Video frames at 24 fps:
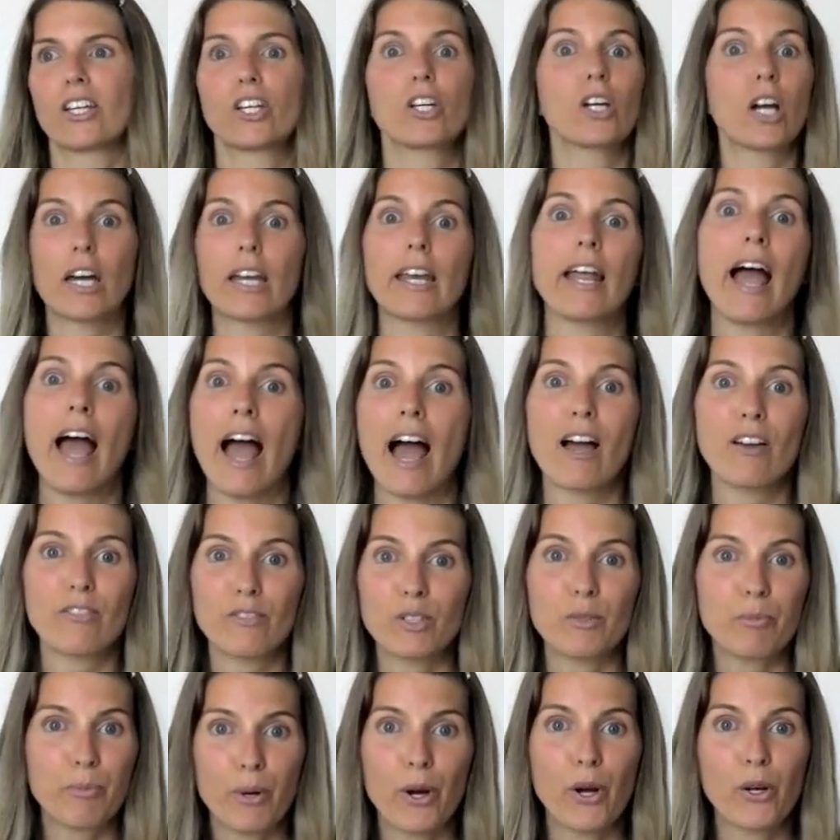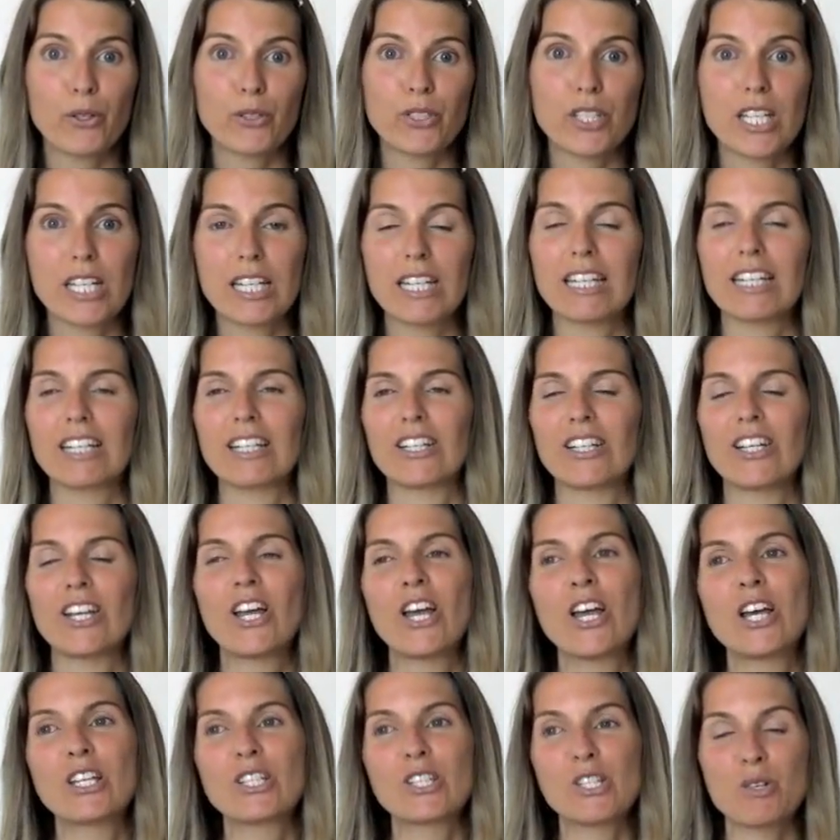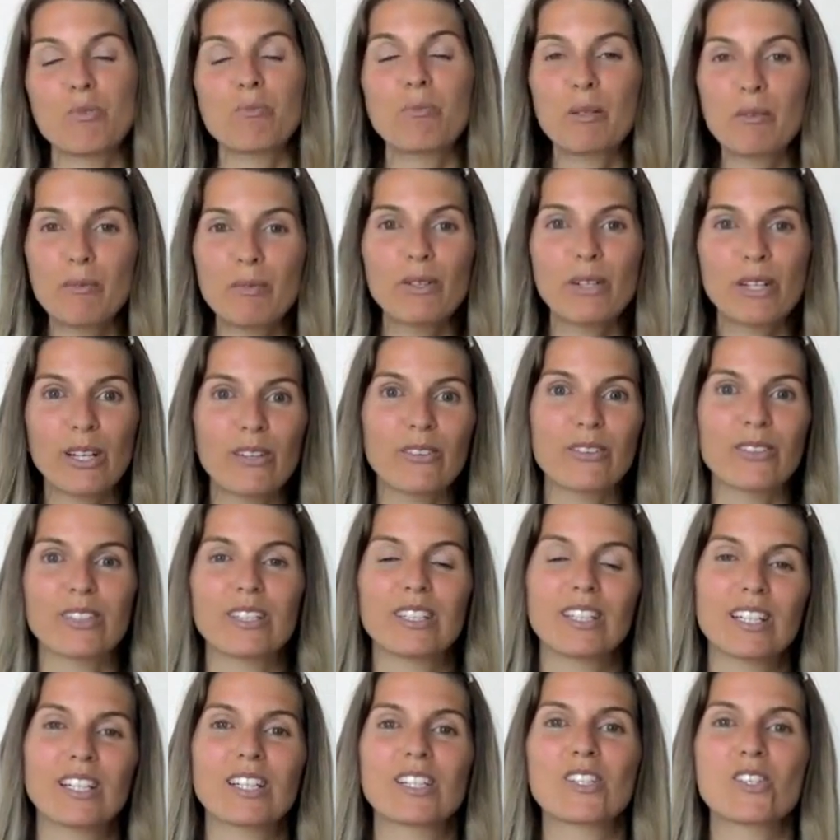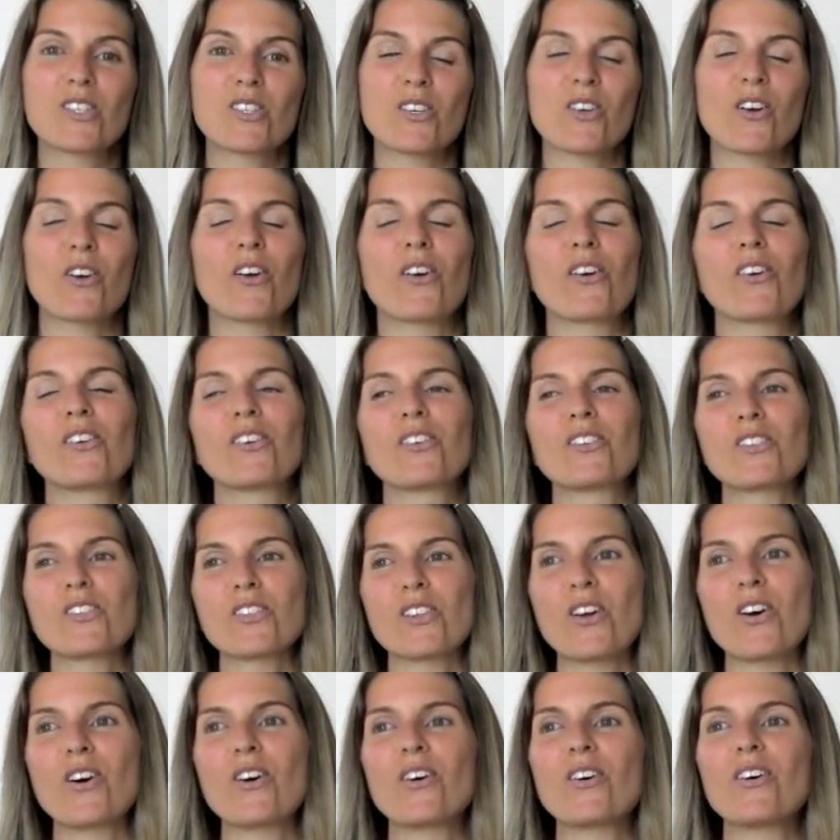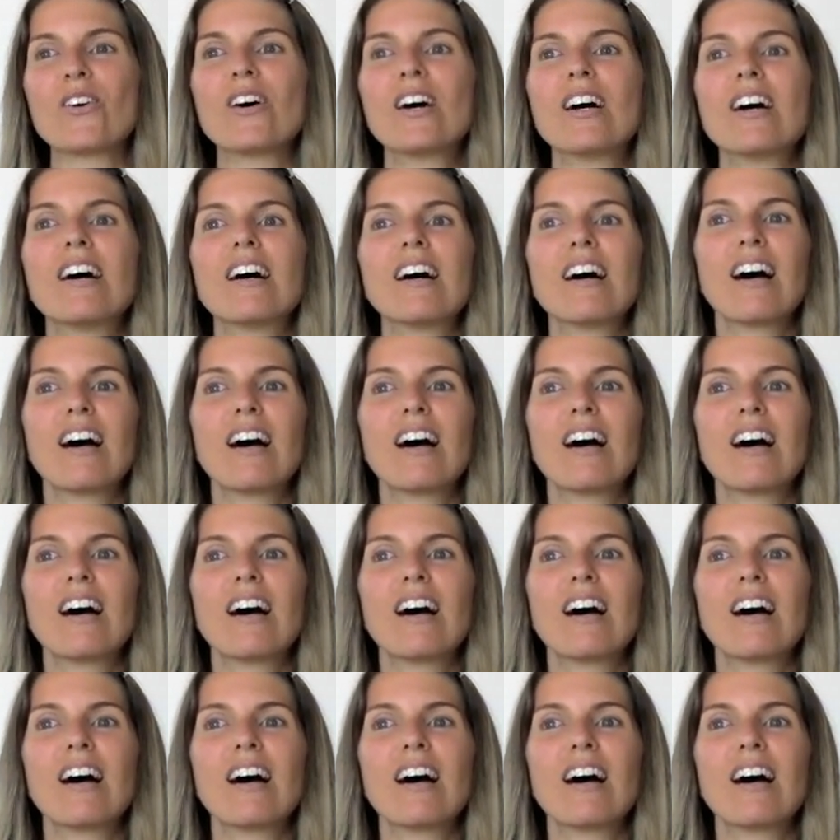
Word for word: you gotta have your protein. So people get really concerned. So